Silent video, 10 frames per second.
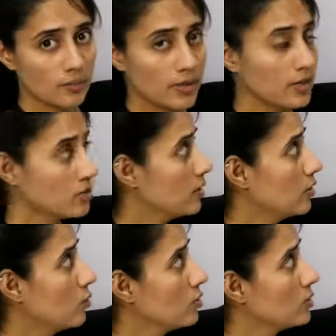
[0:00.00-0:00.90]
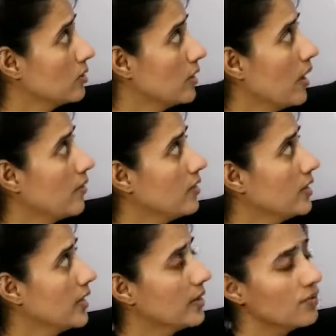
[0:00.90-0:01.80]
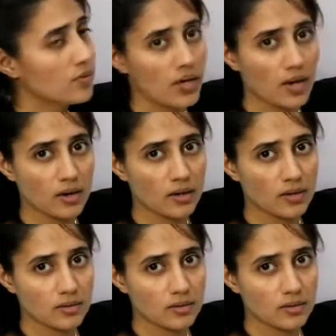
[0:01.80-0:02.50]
because it was having here null,